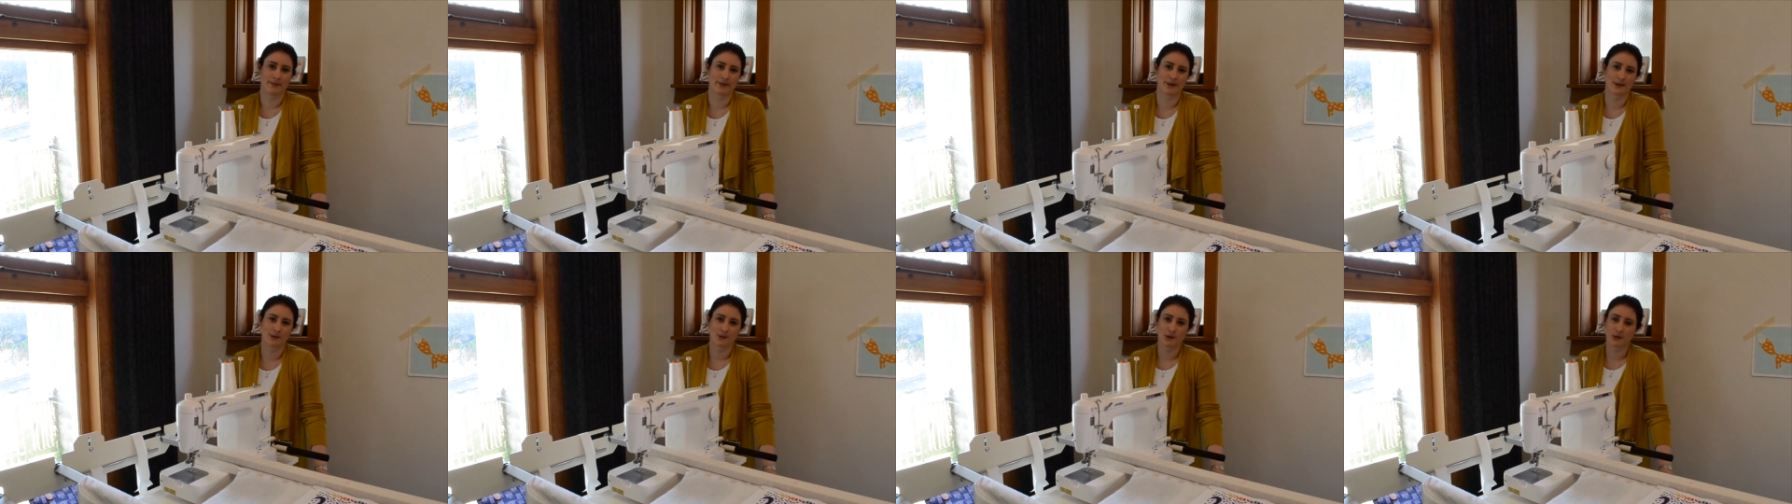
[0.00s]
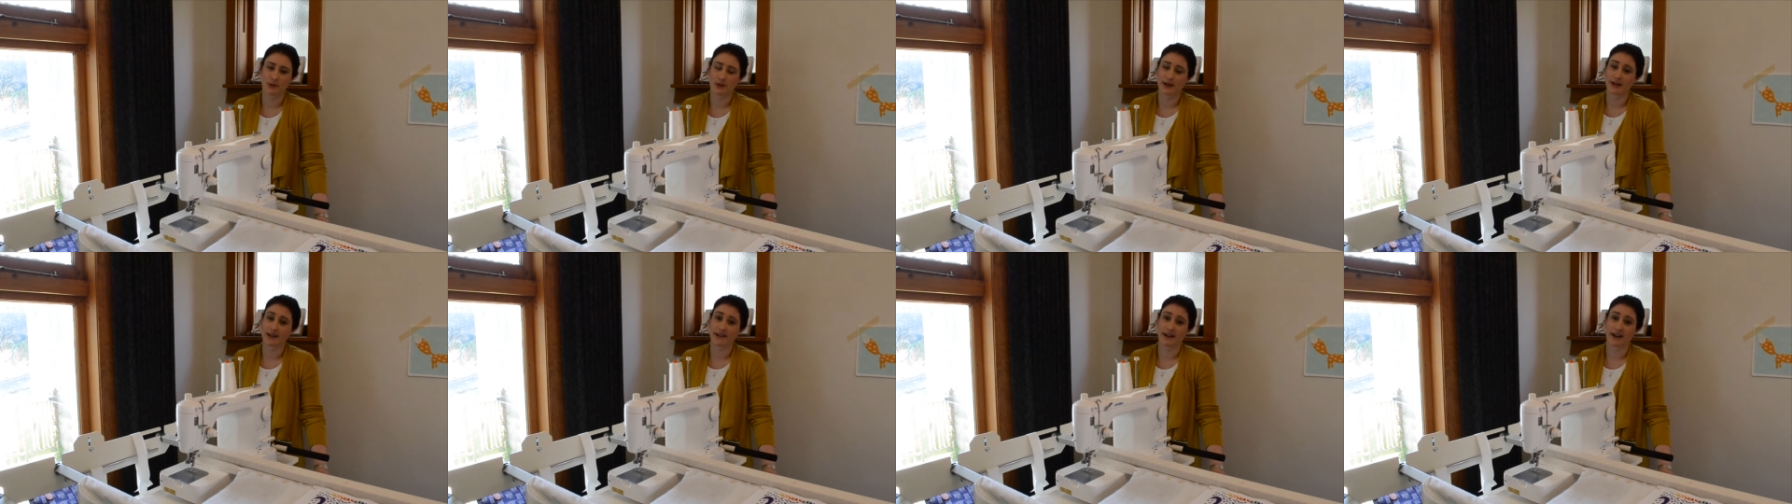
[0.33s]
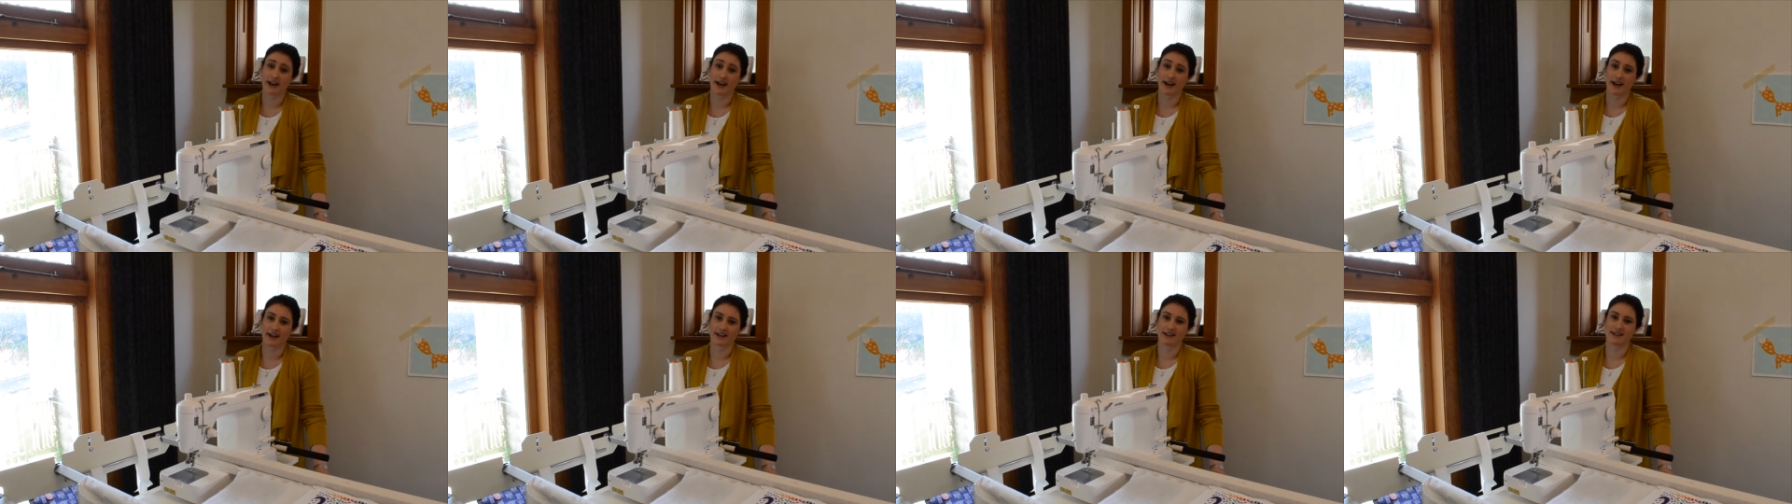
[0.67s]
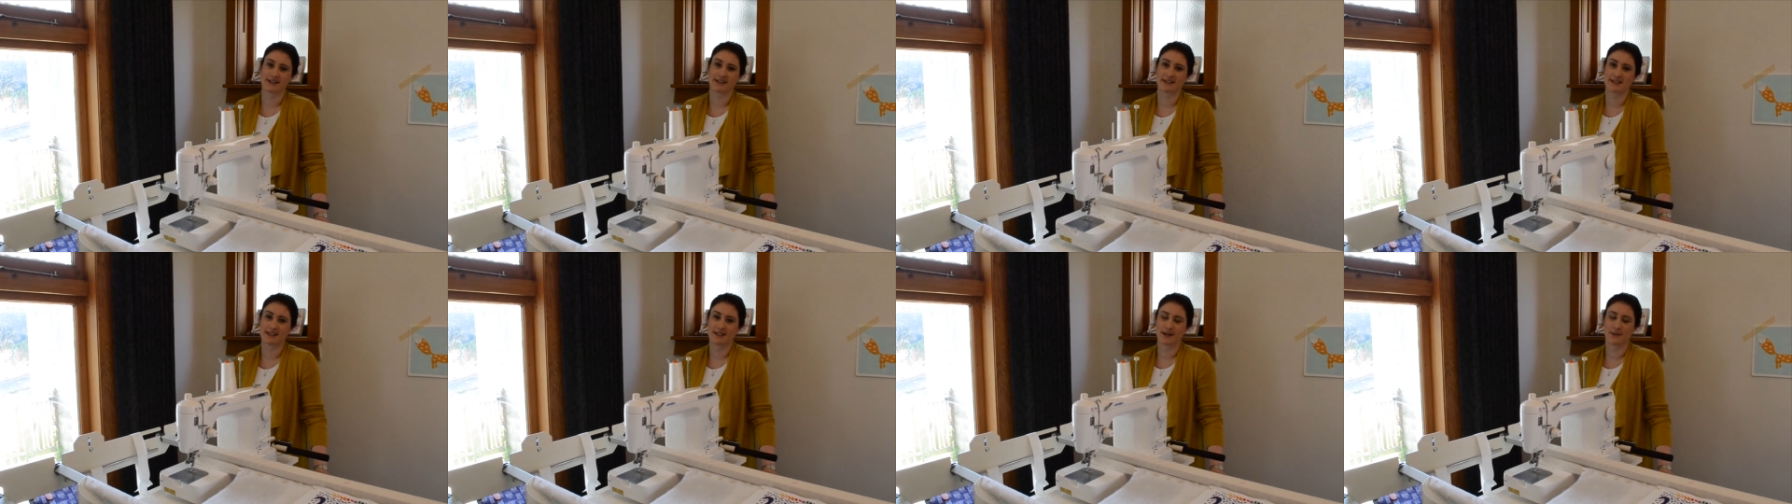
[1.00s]
It's probably the
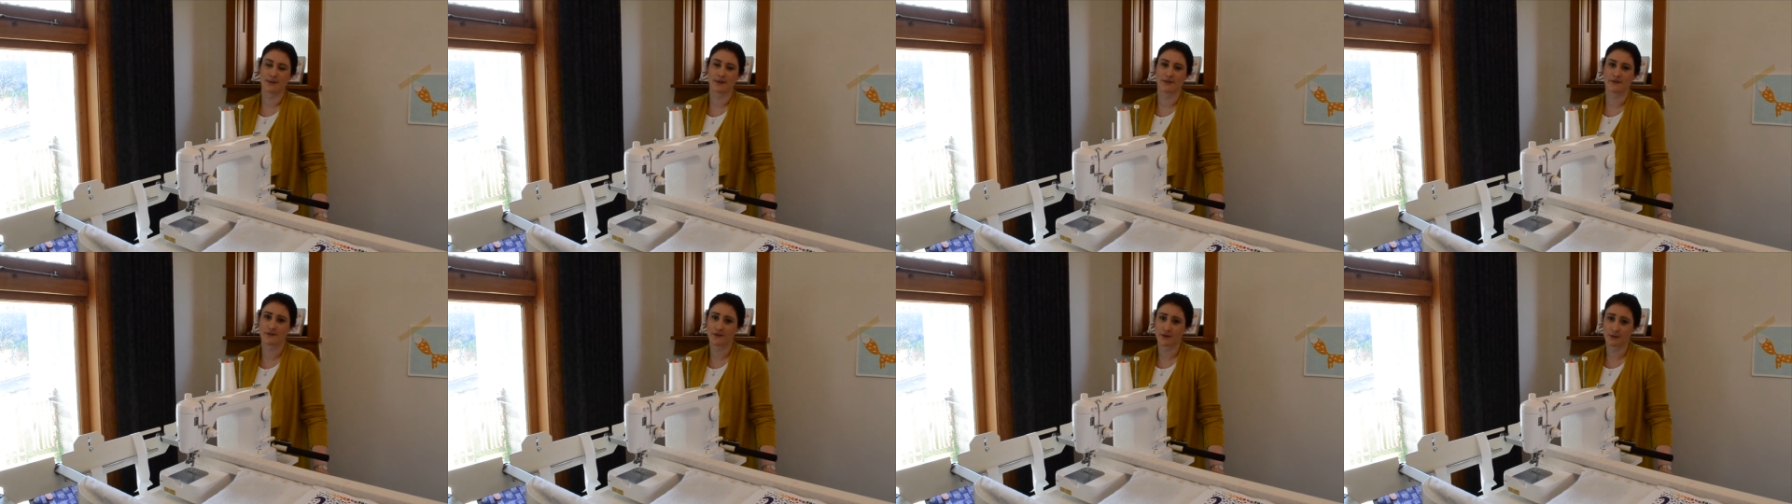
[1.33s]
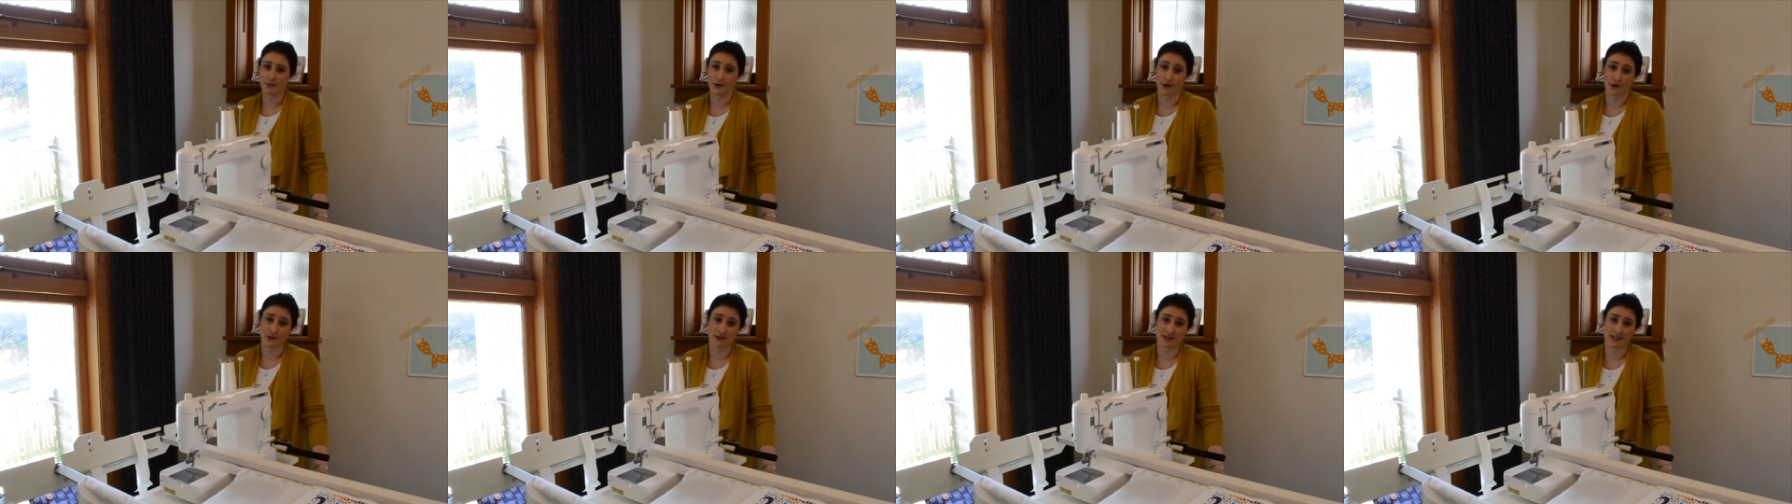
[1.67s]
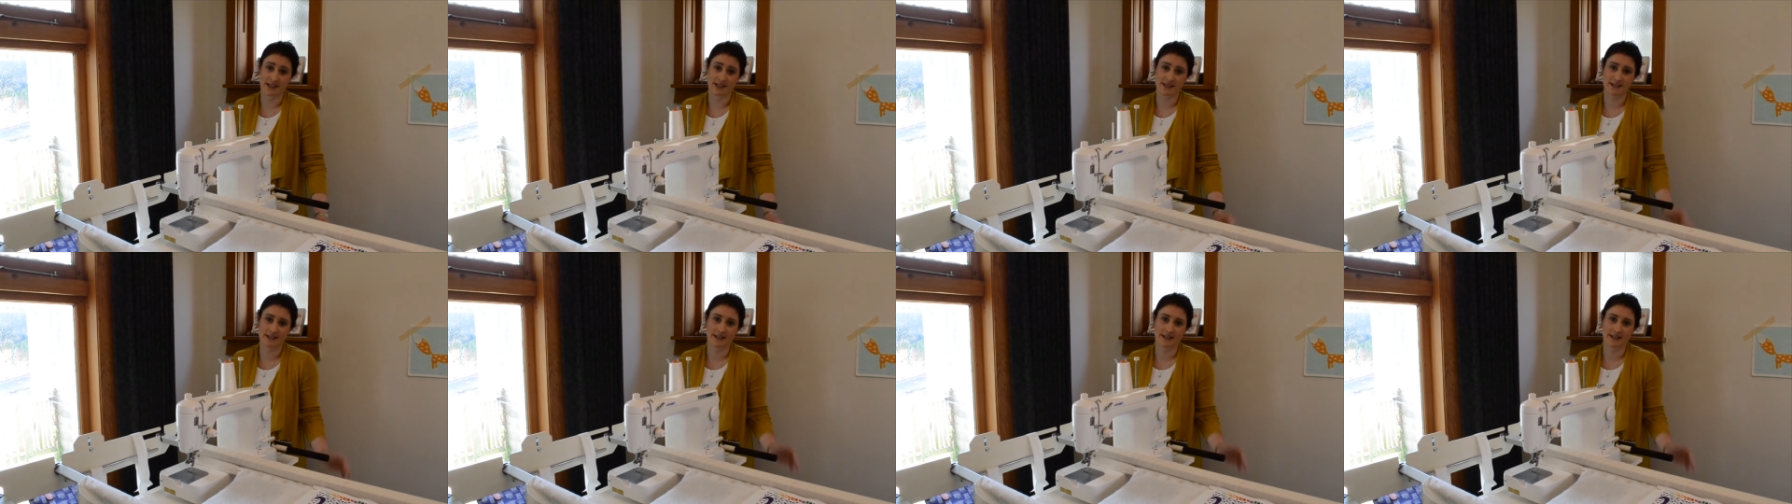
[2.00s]
hardest step of the process,